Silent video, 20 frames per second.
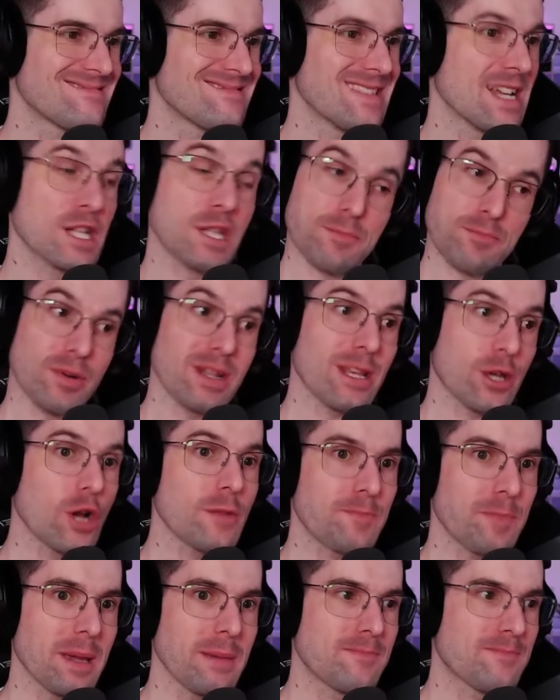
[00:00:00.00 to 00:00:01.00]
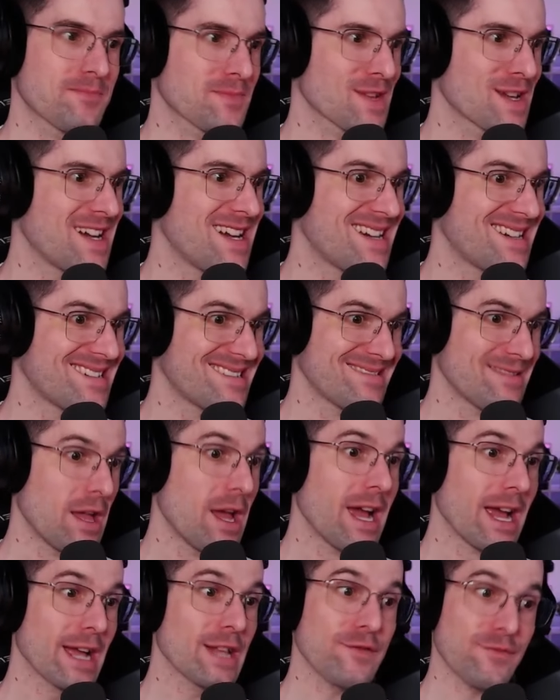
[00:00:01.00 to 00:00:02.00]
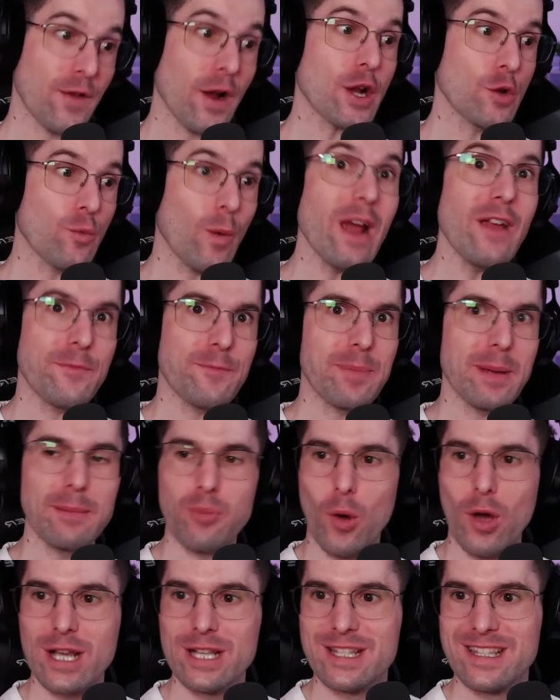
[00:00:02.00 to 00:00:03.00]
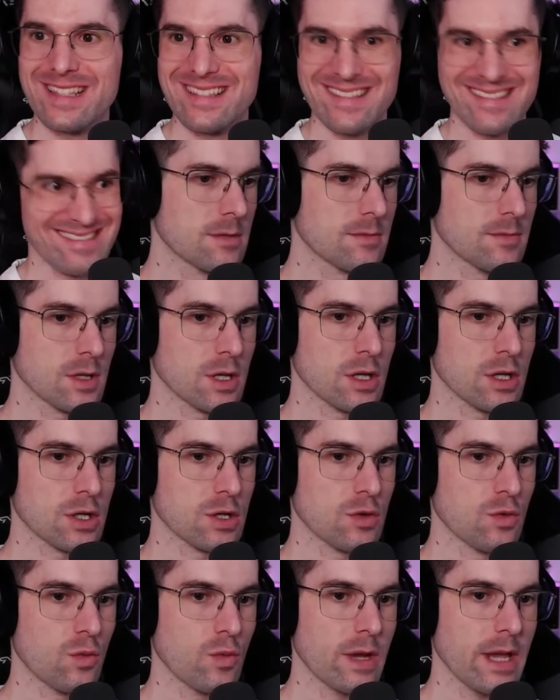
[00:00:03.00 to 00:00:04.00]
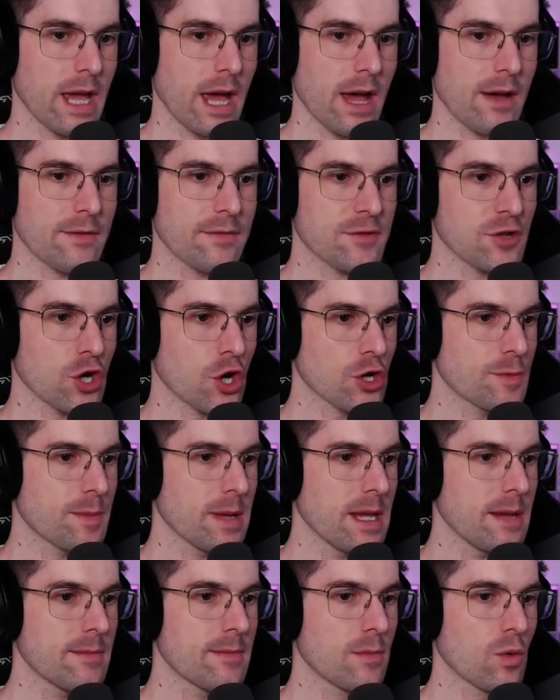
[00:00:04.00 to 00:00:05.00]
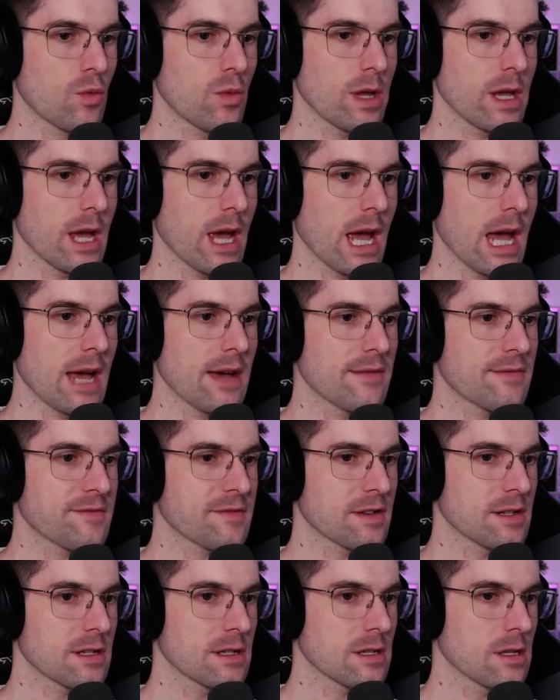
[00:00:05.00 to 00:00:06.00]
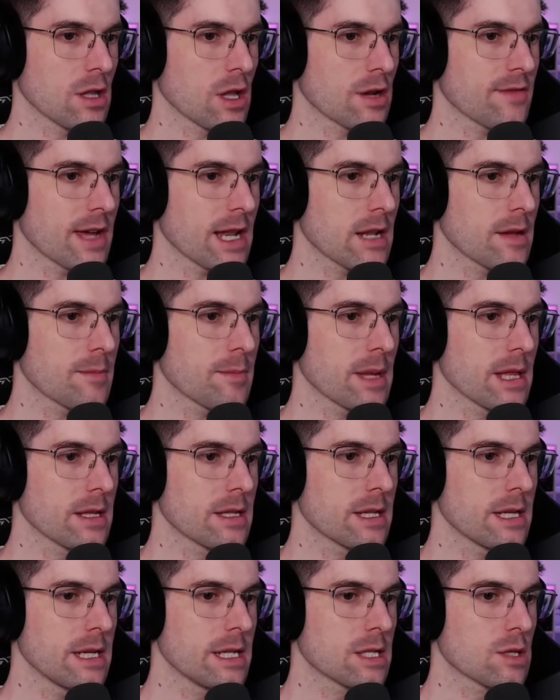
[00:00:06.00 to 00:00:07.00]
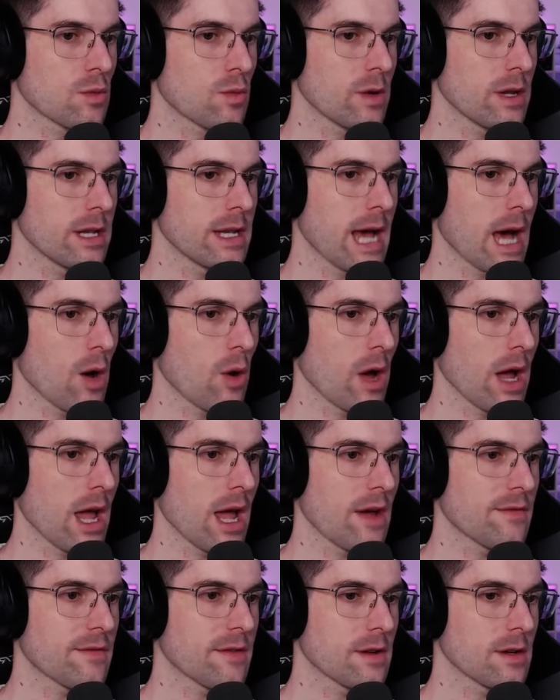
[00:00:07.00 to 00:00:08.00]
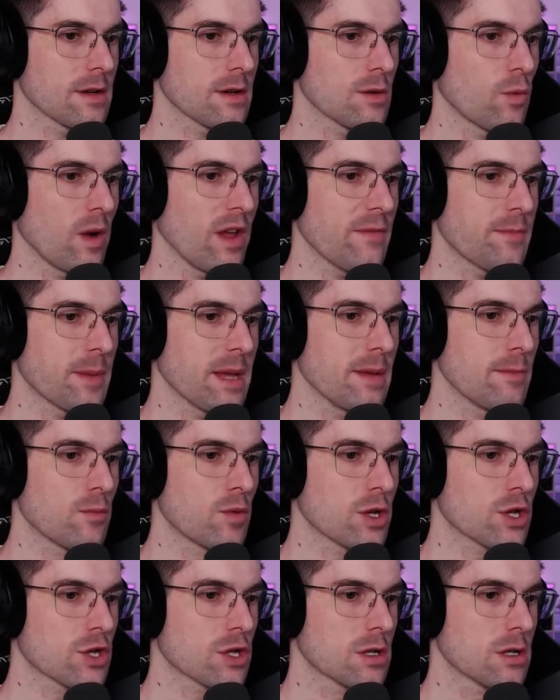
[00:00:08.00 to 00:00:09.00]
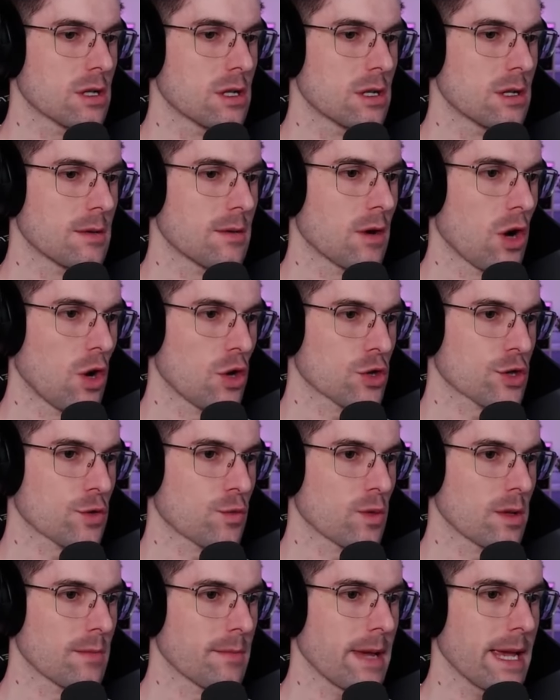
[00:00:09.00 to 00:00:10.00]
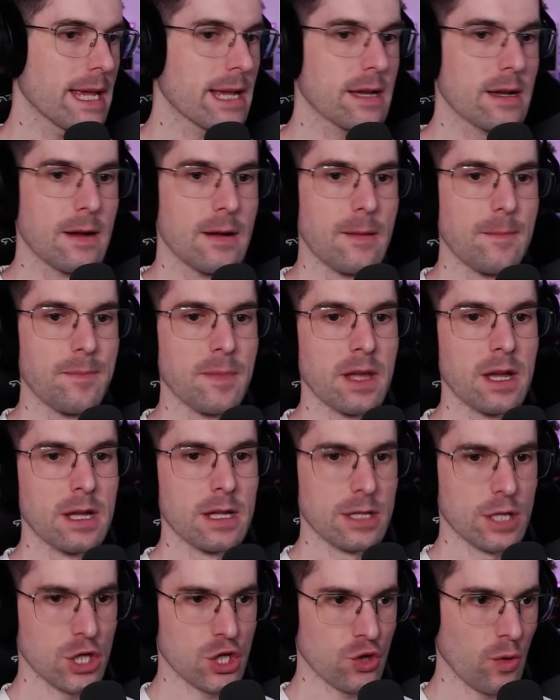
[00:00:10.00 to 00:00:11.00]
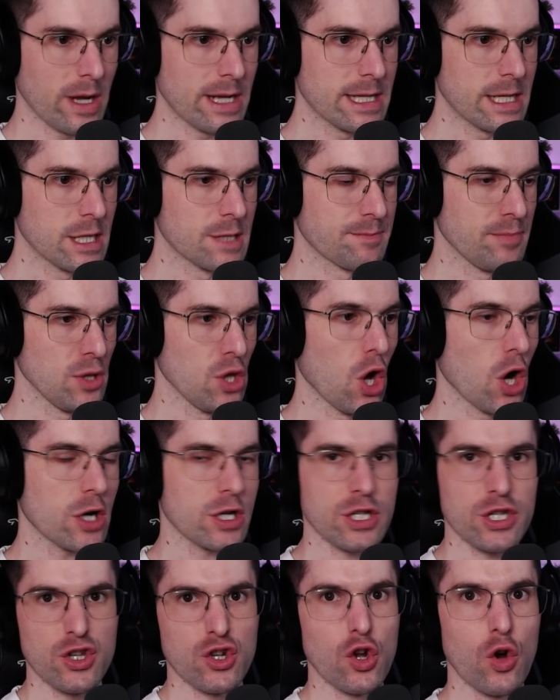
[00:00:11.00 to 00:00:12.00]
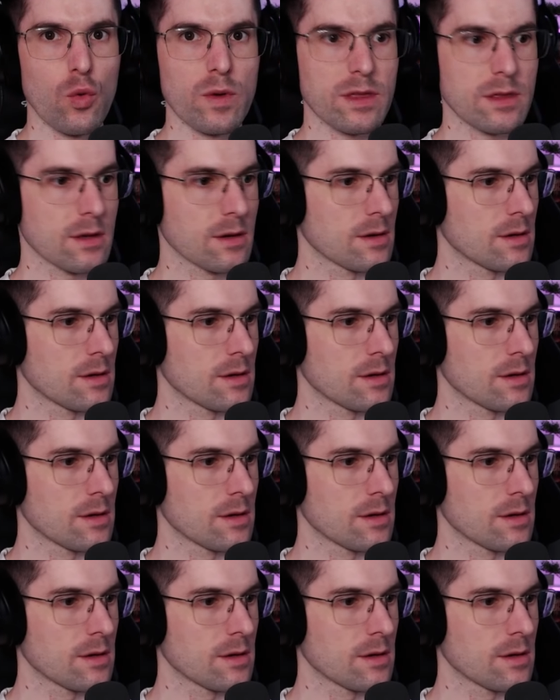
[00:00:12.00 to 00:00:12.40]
it's a pretty good beam. It's fucking wave beam, boys. Because we have charge beam, we have a lot of other abilities. We now have wave beam, which also will make destroying these blocks, you know, with,